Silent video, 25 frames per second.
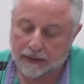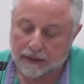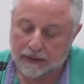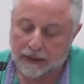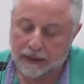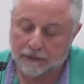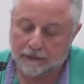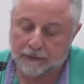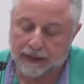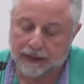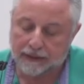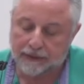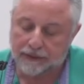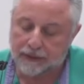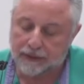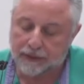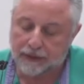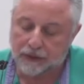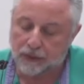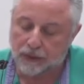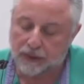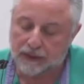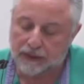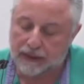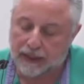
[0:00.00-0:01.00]
have entered
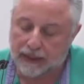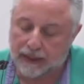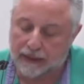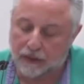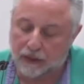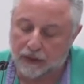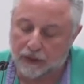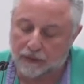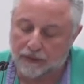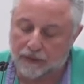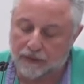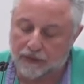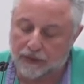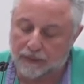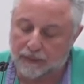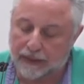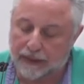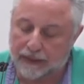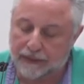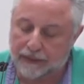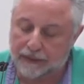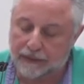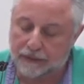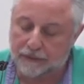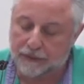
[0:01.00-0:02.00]
into a dialogue with the
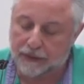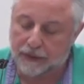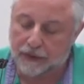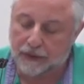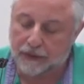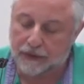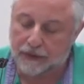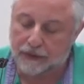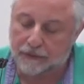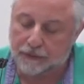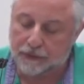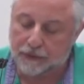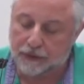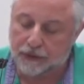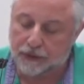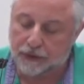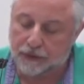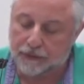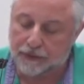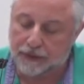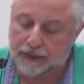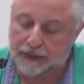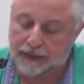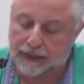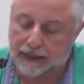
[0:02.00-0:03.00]
American philosopher
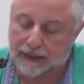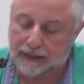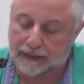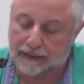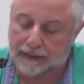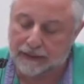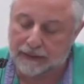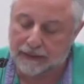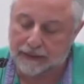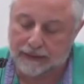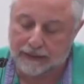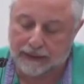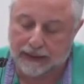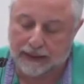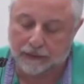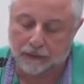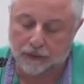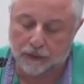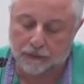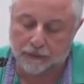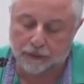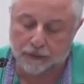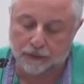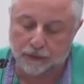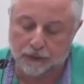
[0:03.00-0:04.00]
of science
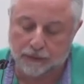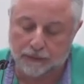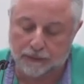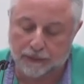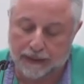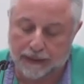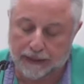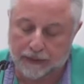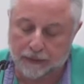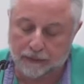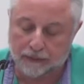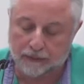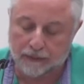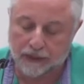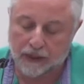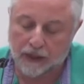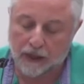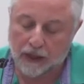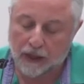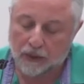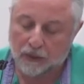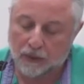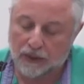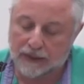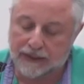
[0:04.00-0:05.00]
Adolf Grünbaum,
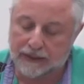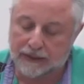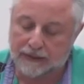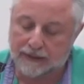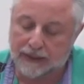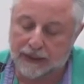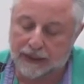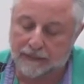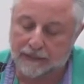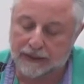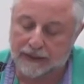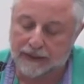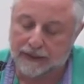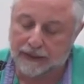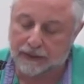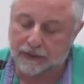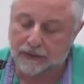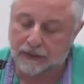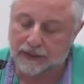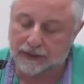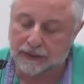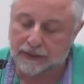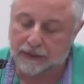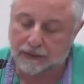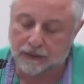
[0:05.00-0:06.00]
who has examined
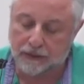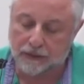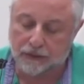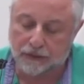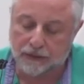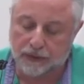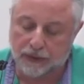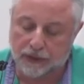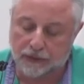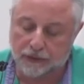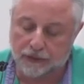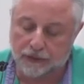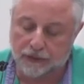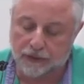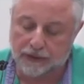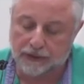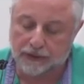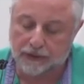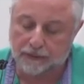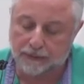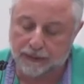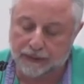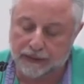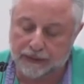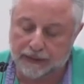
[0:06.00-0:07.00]
psychoanalytic construction and
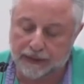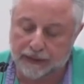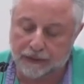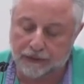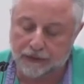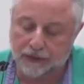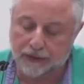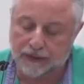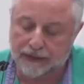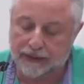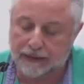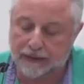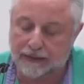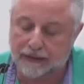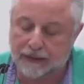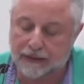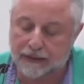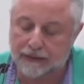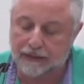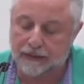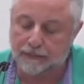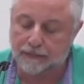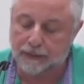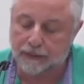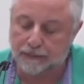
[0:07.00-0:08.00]
interpretations as
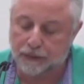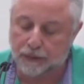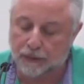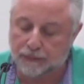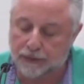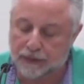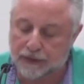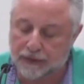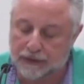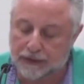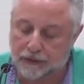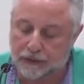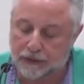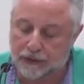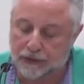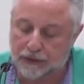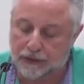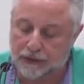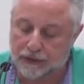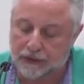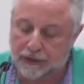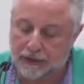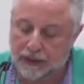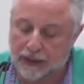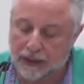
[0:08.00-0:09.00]
testable
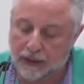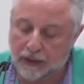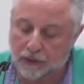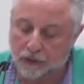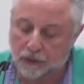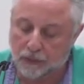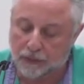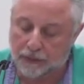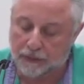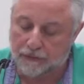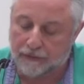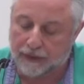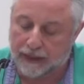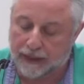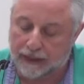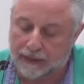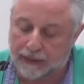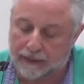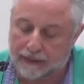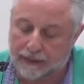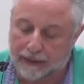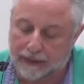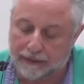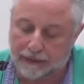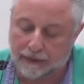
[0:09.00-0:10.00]
propositions to be
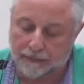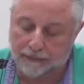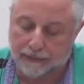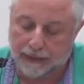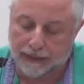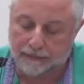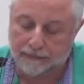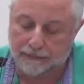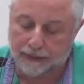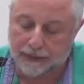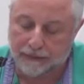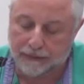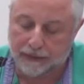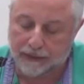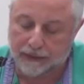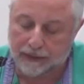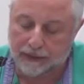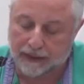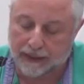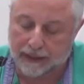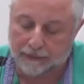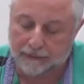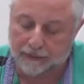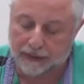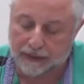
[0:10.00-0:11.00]
validated by empirical
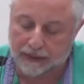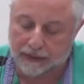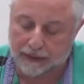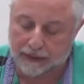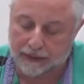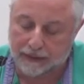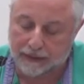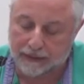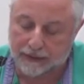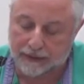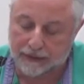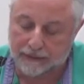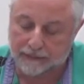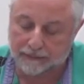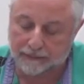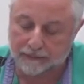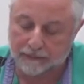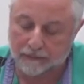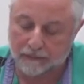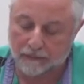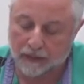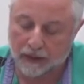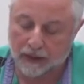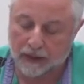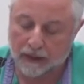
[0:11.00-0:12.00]
evidence
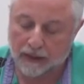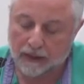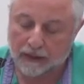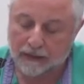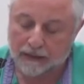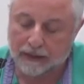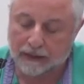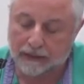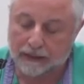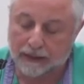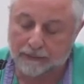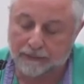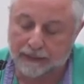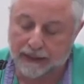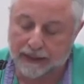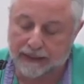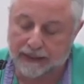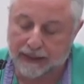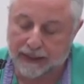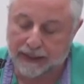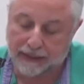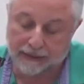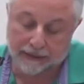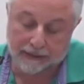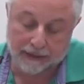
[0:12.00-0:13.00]
that can be
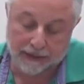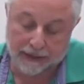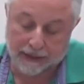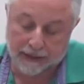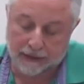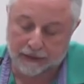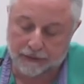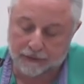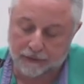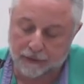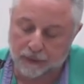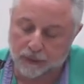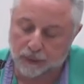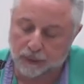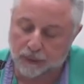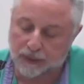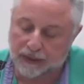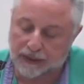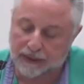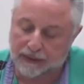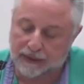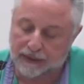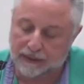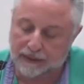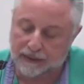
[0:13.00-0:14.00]
gained, in his view,
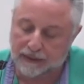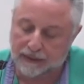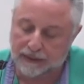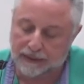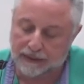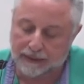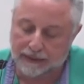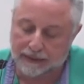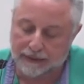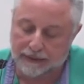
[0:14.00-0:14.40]
in the analytic